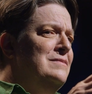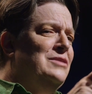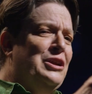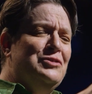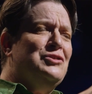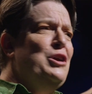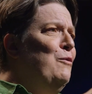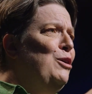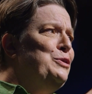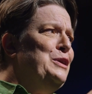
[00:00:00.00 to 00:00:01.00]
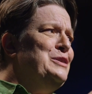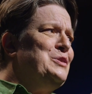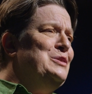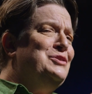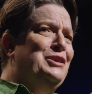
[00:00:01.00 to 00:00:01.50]
There's no All Things
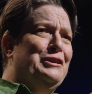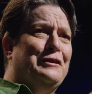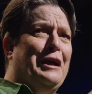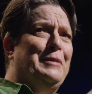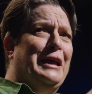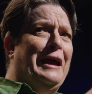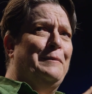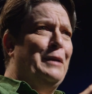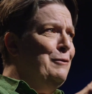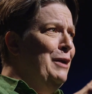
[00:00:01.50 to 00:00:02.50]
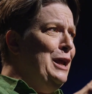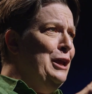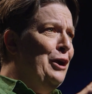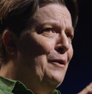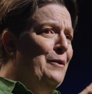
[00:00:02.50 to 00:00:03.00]
Considered coming out of my
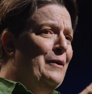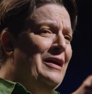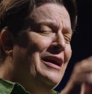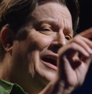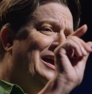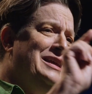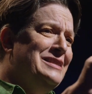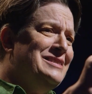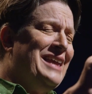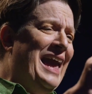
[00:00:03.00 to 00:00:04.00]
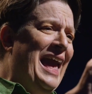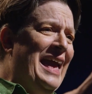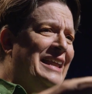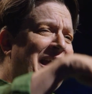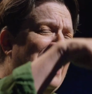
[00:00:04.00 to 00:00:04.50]
radio. I hit
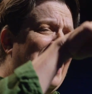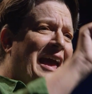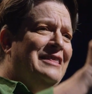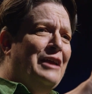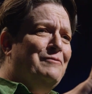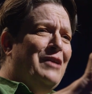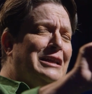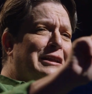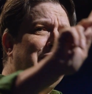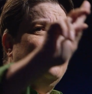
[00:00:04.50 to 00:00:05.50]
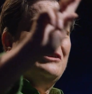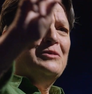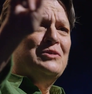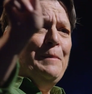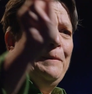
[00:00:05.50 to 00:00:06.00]
scan, and that red needle
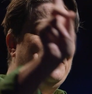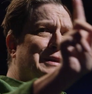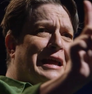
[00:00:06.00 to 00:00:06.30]
goes up and